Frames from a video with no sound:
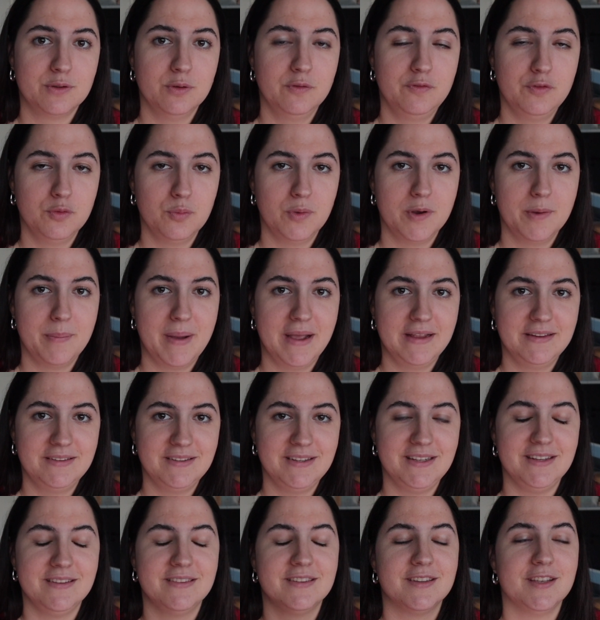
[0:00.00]
you if you wanna buy
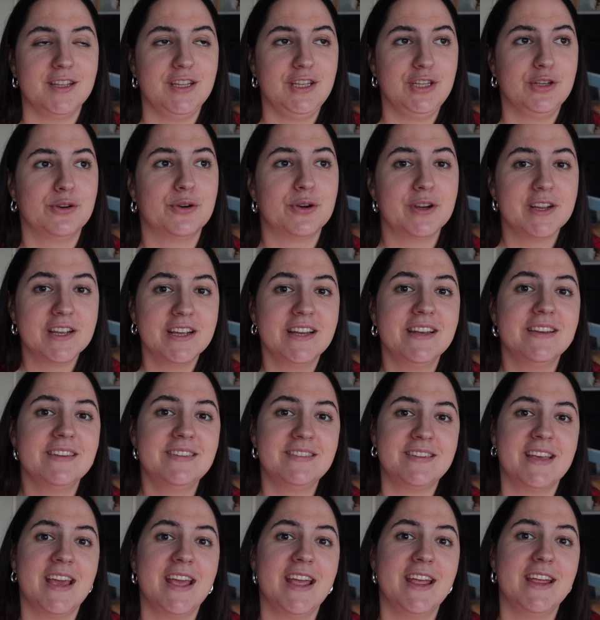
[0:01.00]
seats. You're gonna
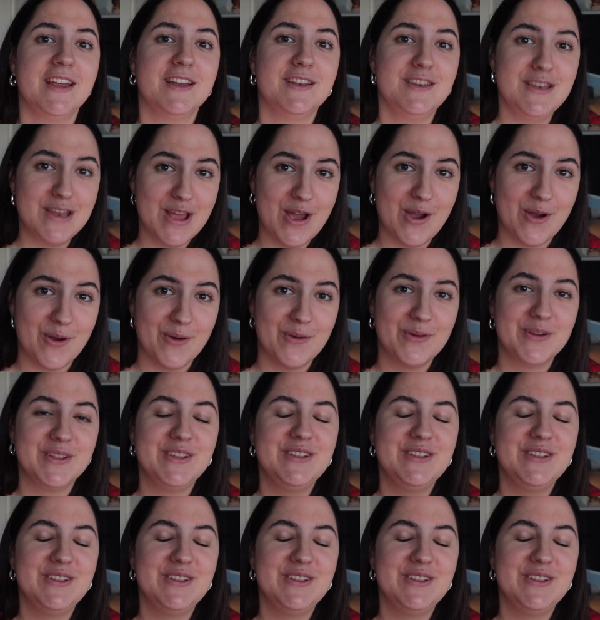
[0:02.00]
say no.